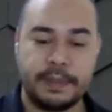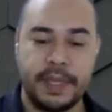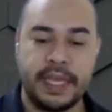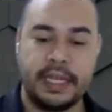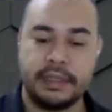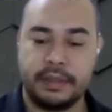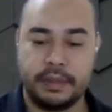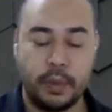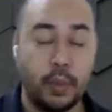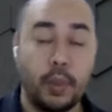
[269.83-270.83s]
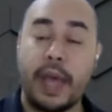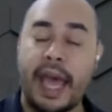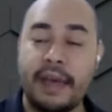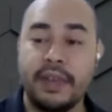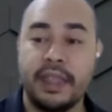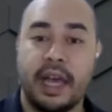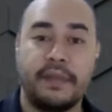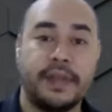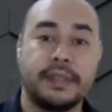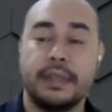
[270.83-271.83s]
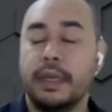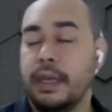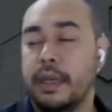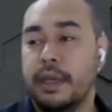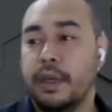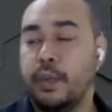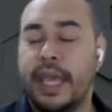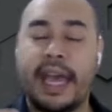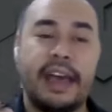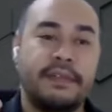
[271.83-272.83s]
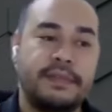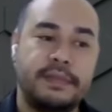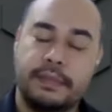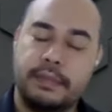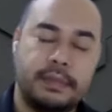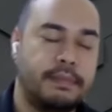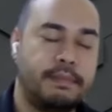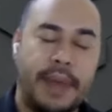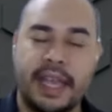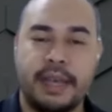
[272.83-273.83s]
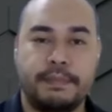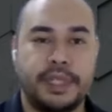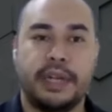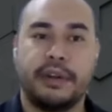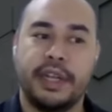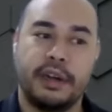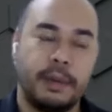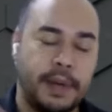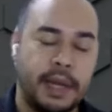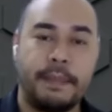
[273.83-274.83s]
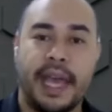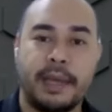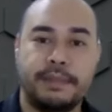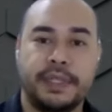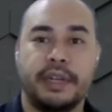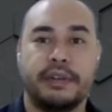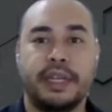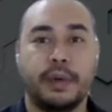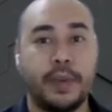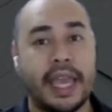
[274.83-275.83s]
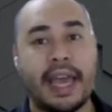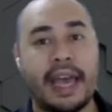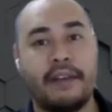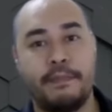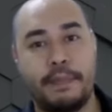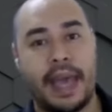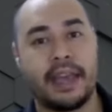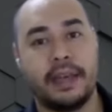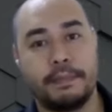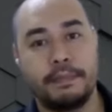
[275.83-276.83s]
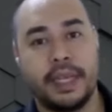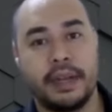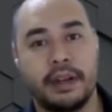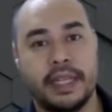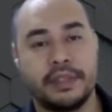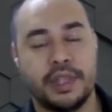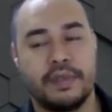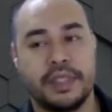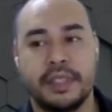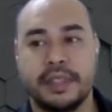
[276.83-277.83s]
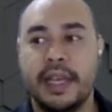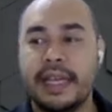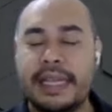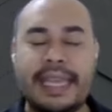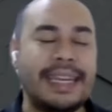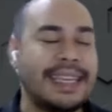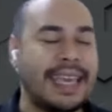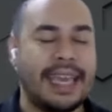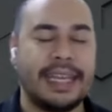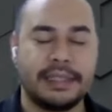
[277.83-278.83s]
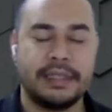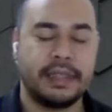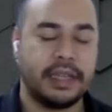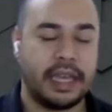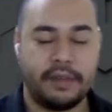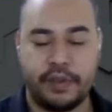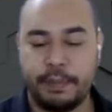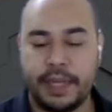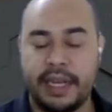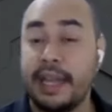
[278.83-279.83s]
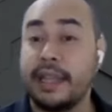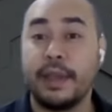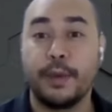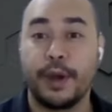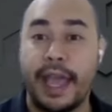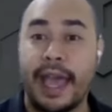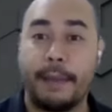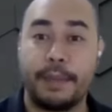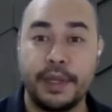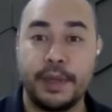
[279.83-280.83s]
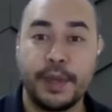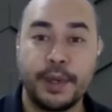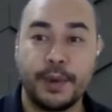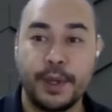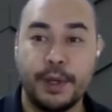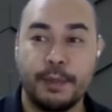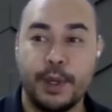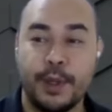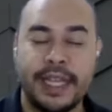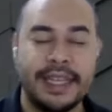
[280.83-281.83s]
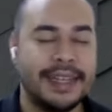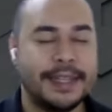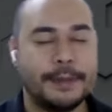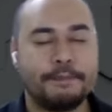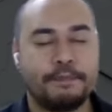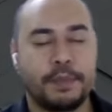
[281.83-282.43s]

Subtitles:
is because having the office, we have backup generator upon backup generator. We have backup internet services in case, God forbid, anything were to happen to you when you're working remotely.